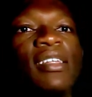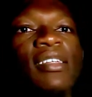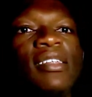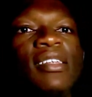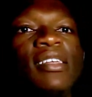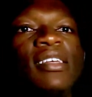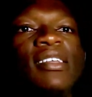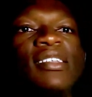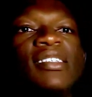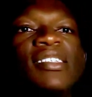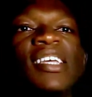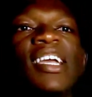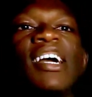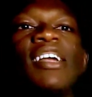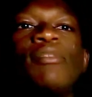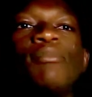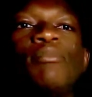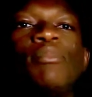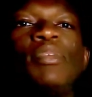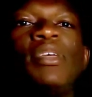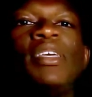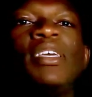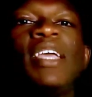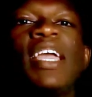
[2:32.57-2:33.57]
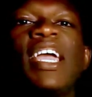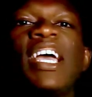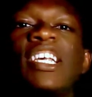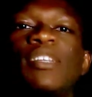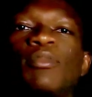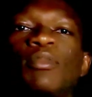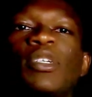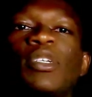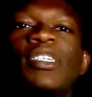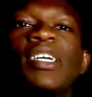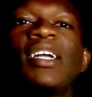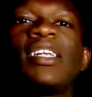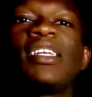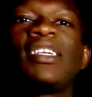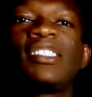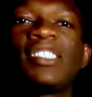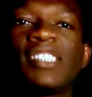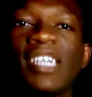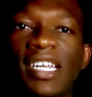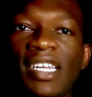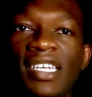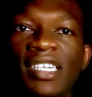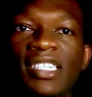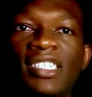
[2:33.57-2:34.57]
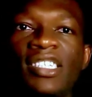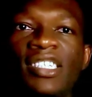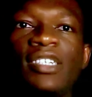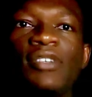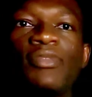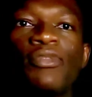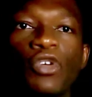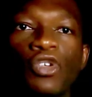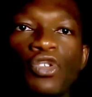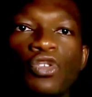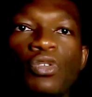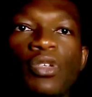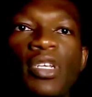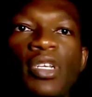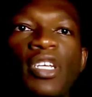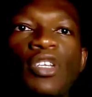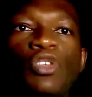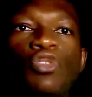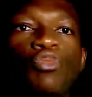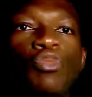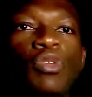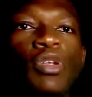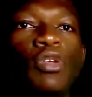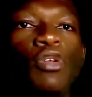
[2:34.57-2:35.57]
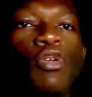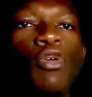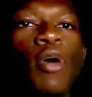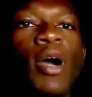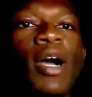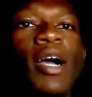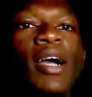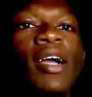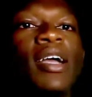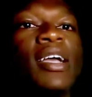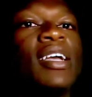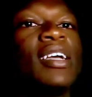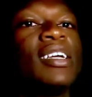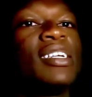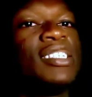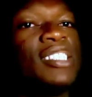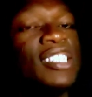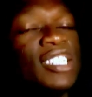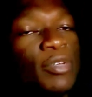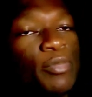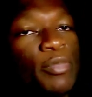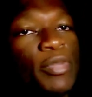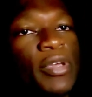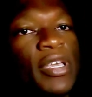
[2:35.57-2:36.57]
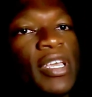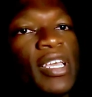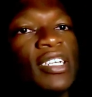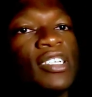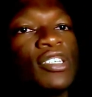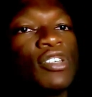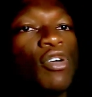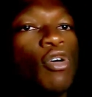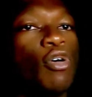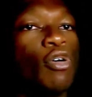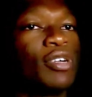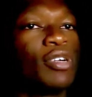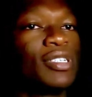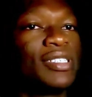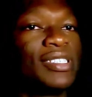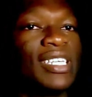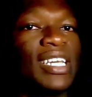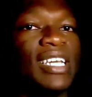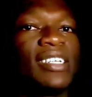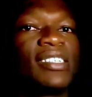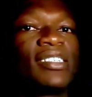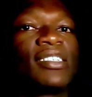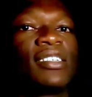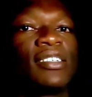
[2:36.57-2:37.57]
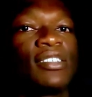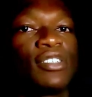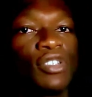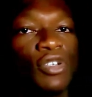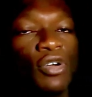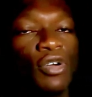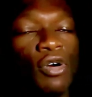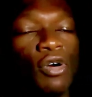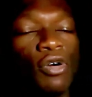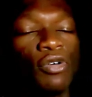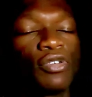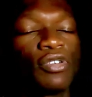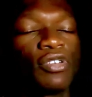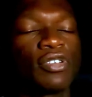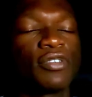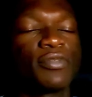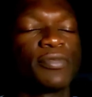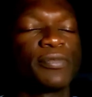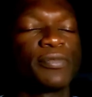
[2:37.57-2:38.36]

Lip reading: This can be especially challenging for students with lower GPAs or test scores.